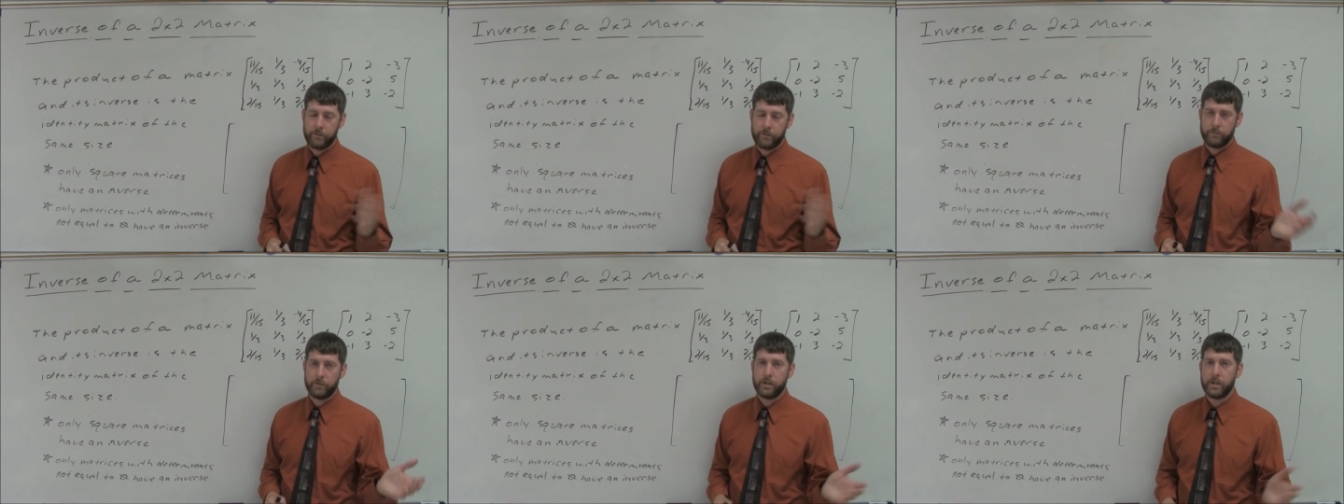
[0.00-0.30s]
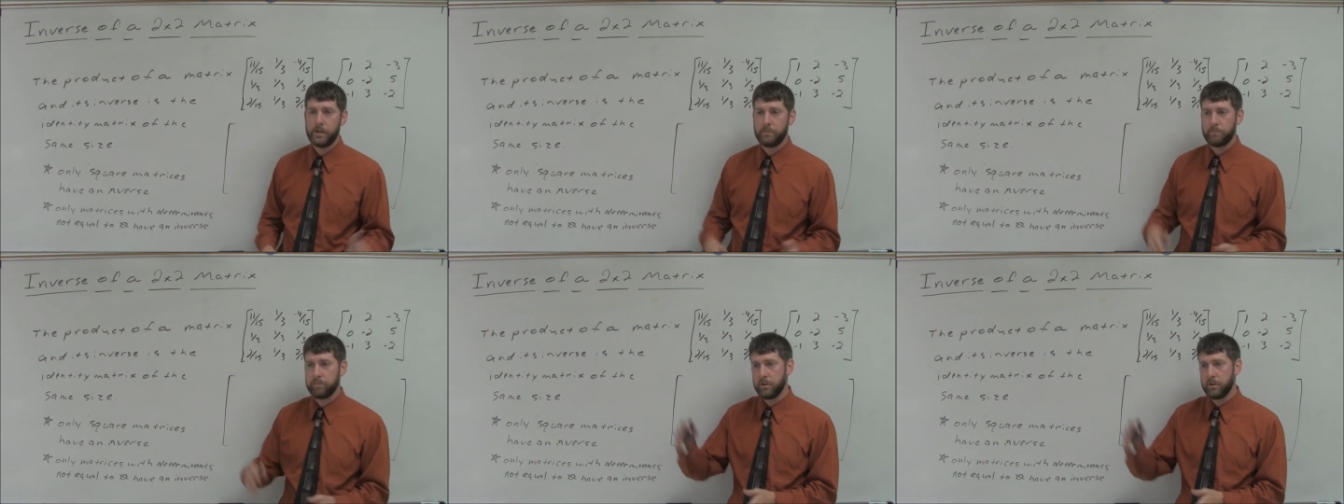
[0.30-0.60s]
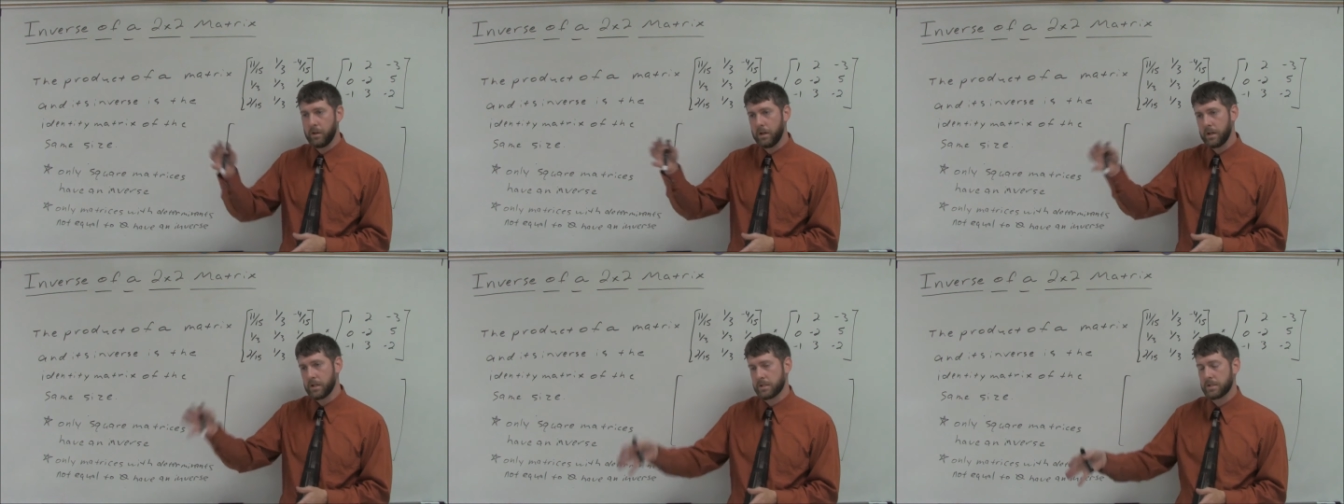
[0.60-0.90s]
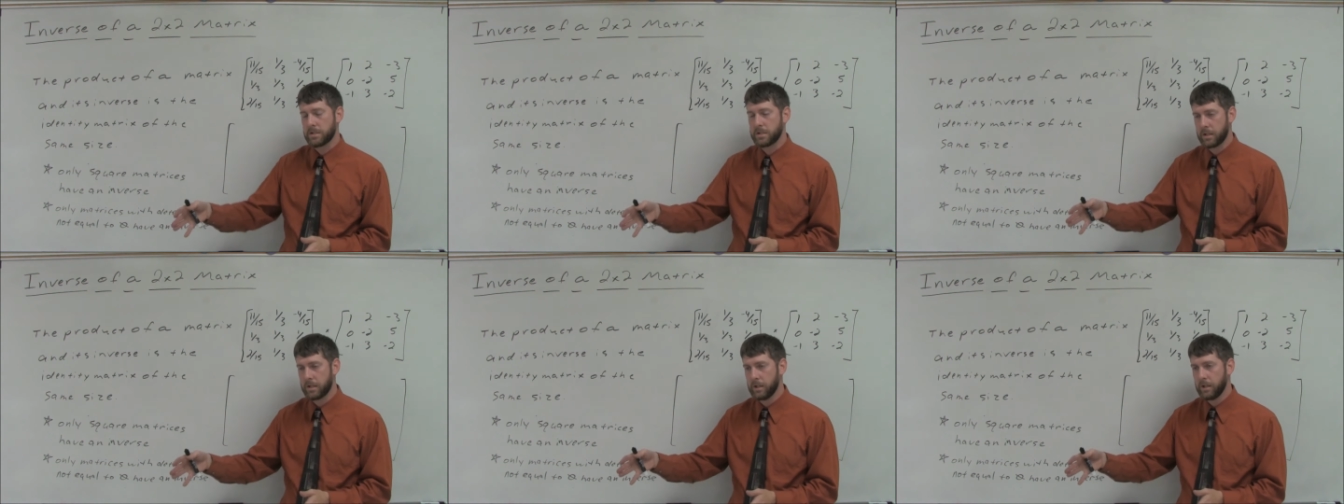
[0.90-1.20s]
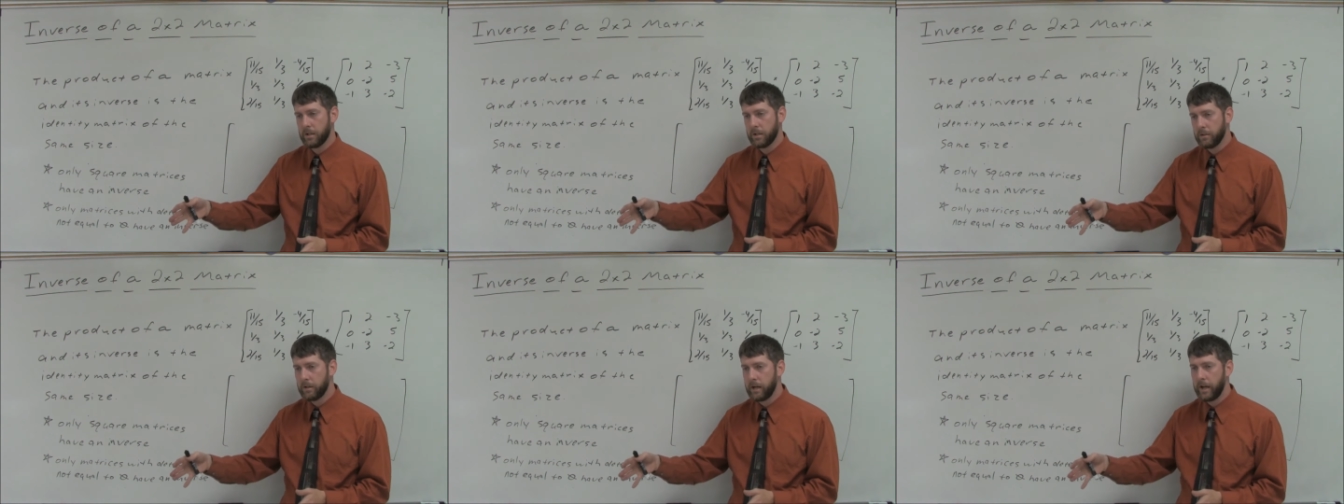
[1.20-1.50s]
3 plus
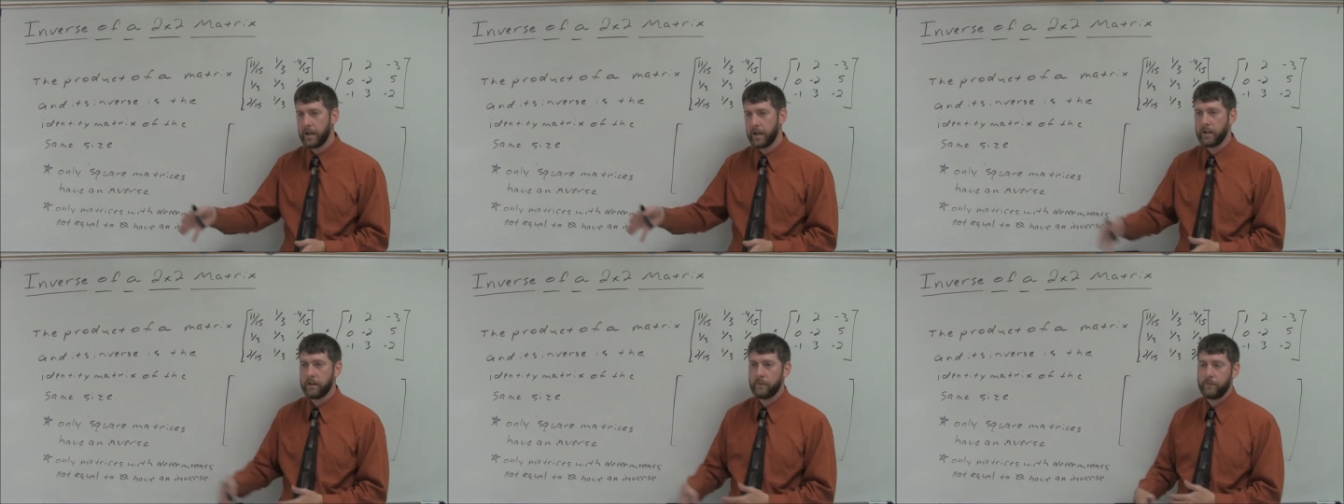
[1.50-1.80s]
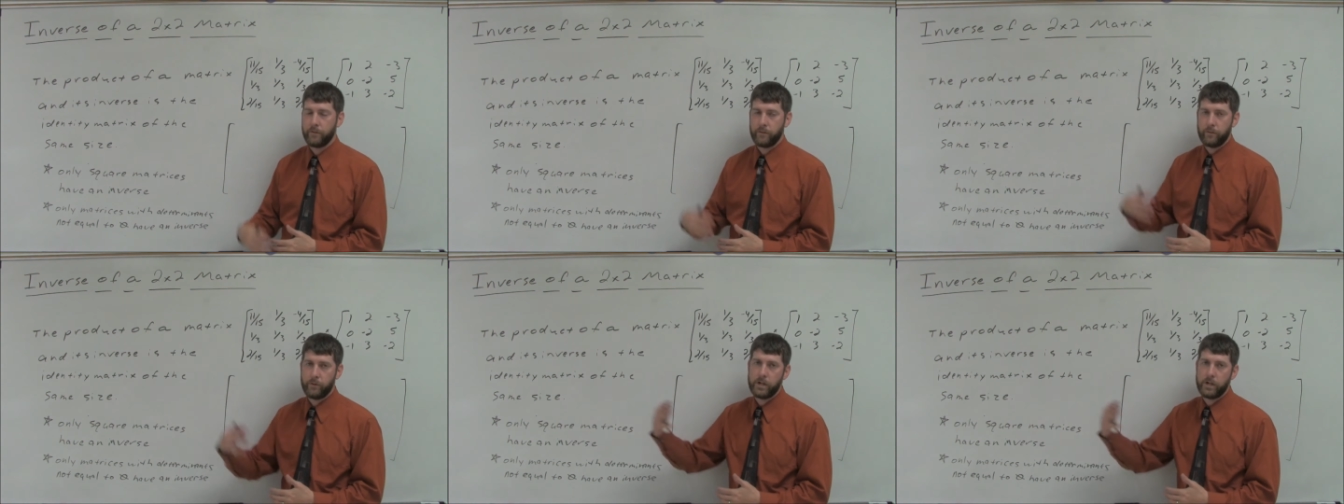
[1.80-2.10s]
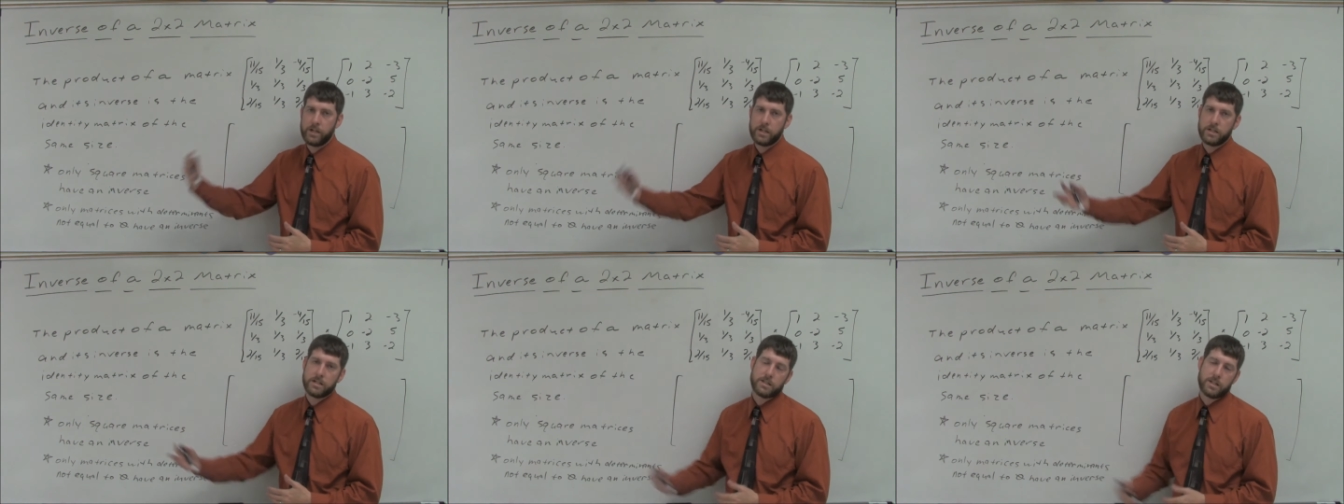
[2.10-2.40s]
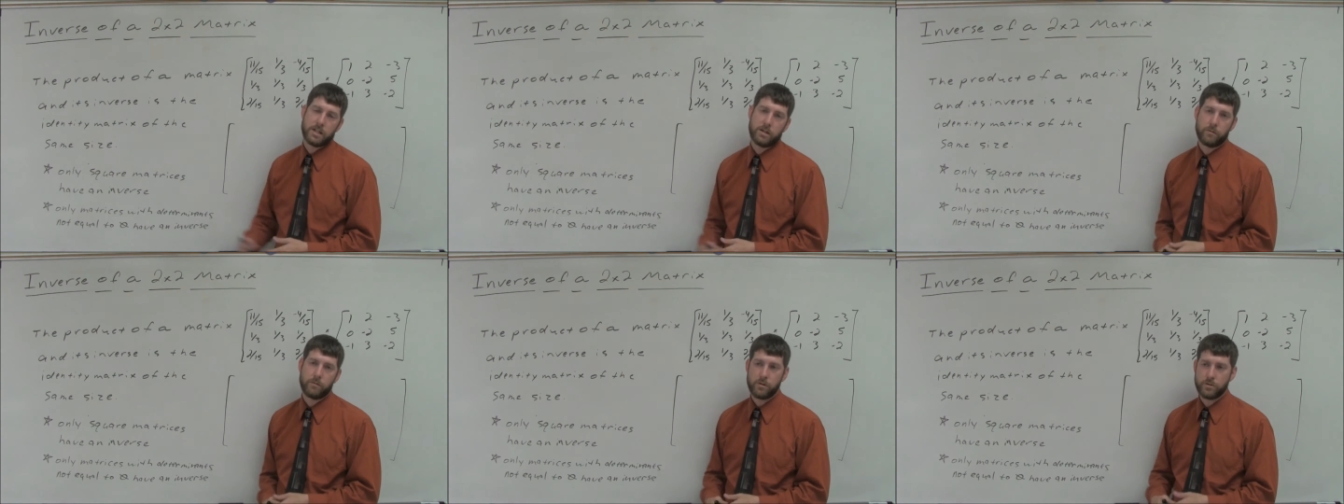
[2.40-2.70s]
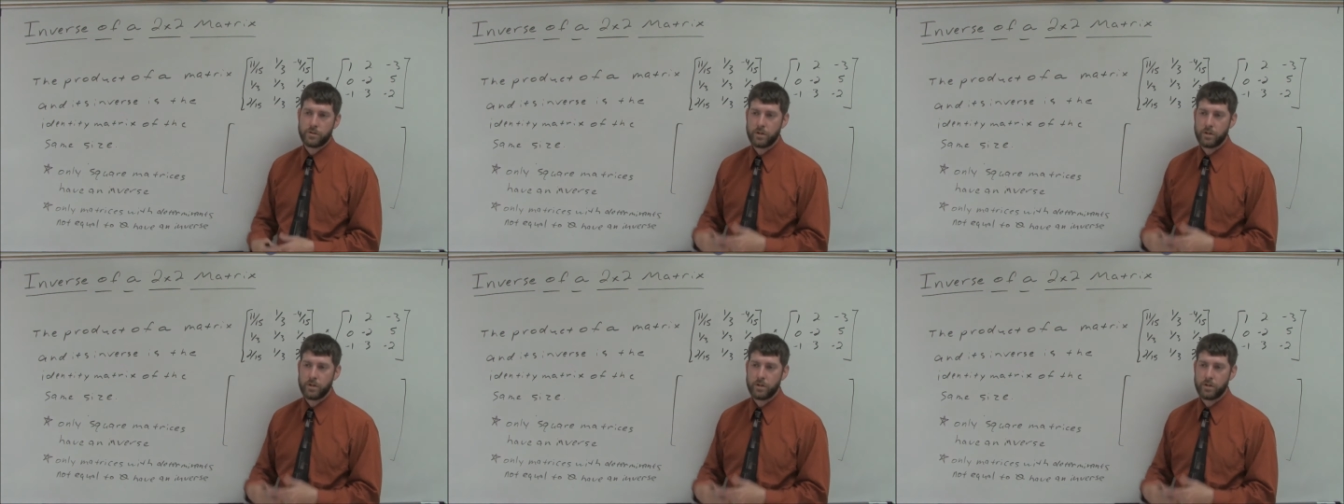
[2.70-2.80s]
negative 3 is 0.